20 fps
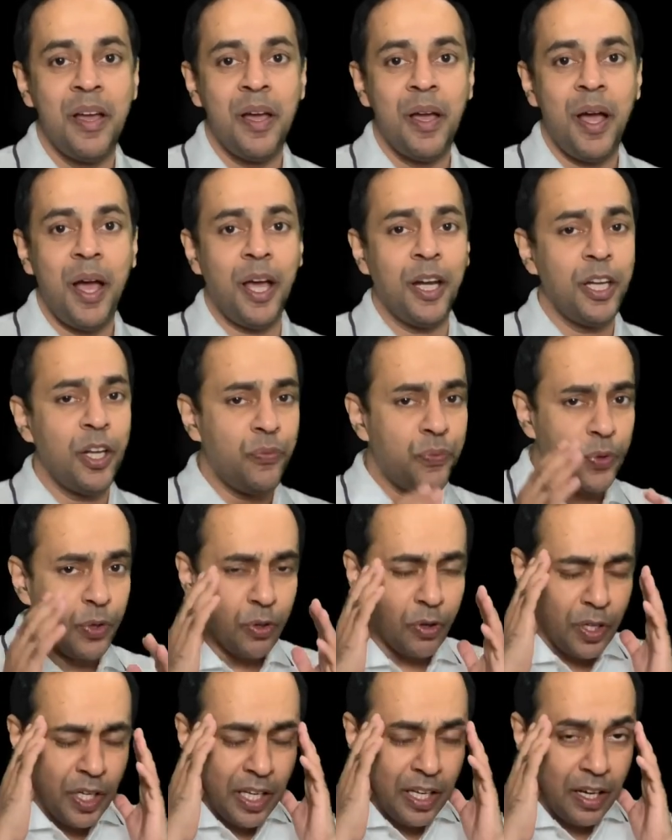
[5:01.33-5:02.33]
And if you
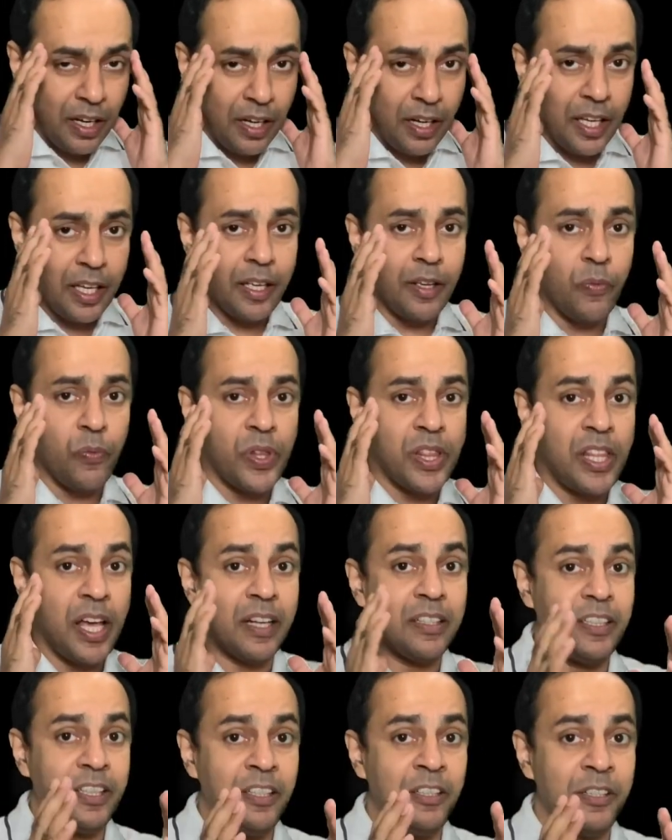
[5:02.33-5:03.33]
really, with
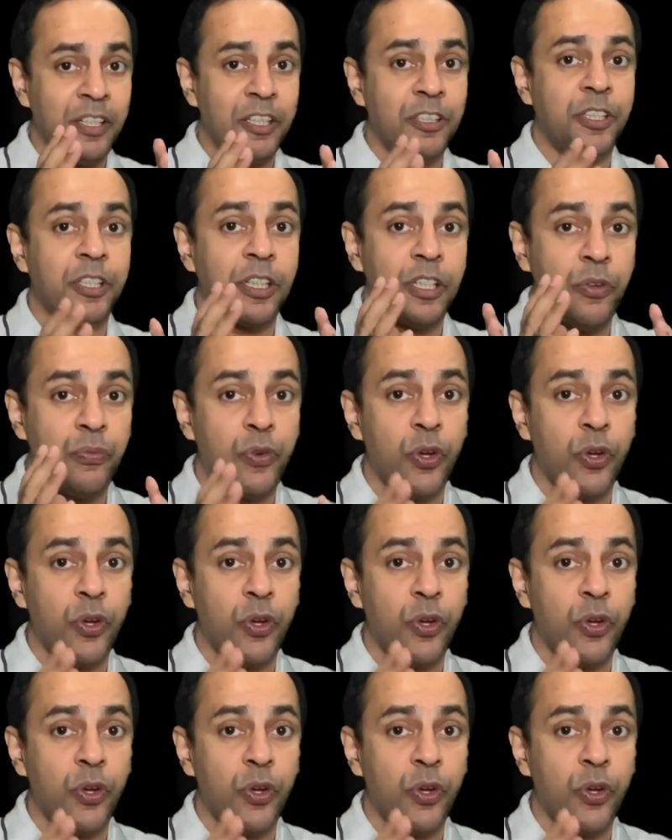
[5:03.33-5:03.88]
that intention, if you